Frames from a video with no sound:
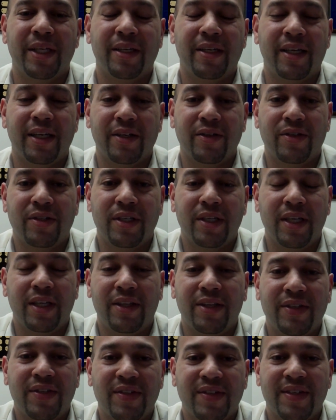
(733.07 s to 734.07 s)

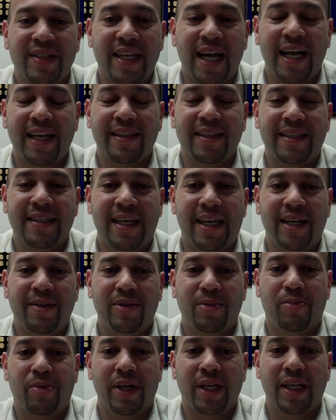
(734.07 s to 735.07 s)
This is not the time
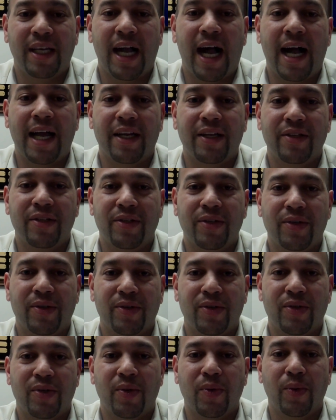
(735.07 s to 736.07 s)
to bring God into
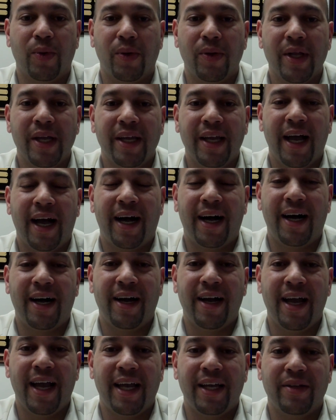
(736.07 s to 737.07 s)
your school,
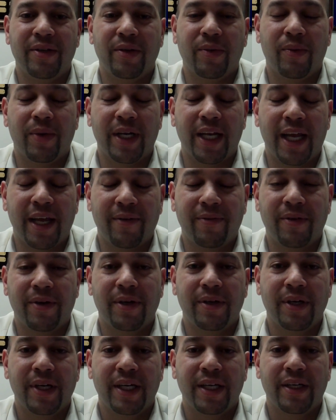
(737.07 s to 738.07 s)
and
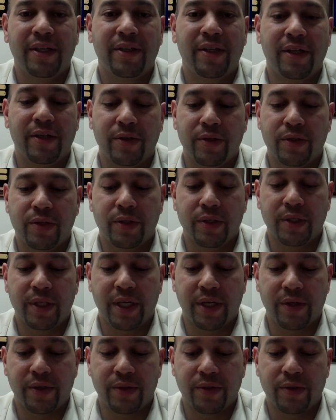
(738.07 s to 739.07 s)
whenever there's
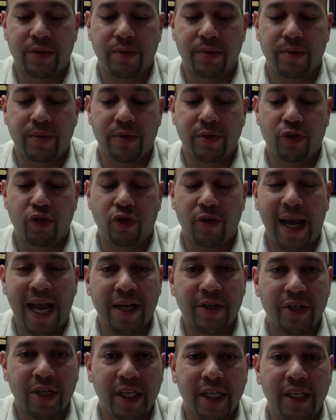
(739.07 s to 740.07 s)

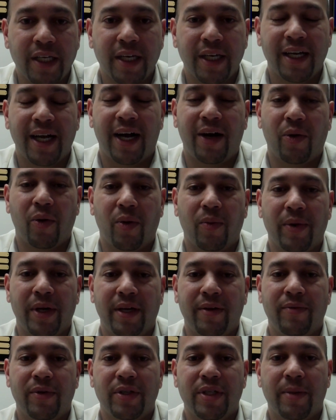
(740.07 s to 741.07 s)
tragedy, or
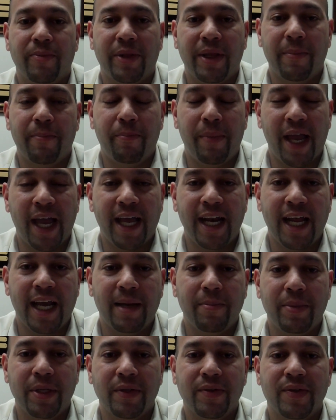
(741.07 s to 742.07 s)
whenever something bad
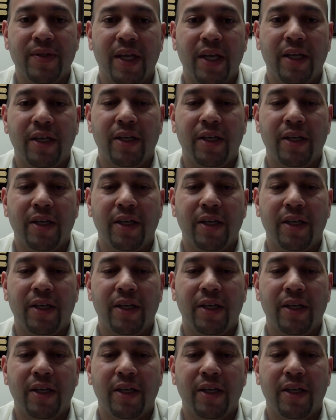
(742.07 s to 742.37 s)
happens,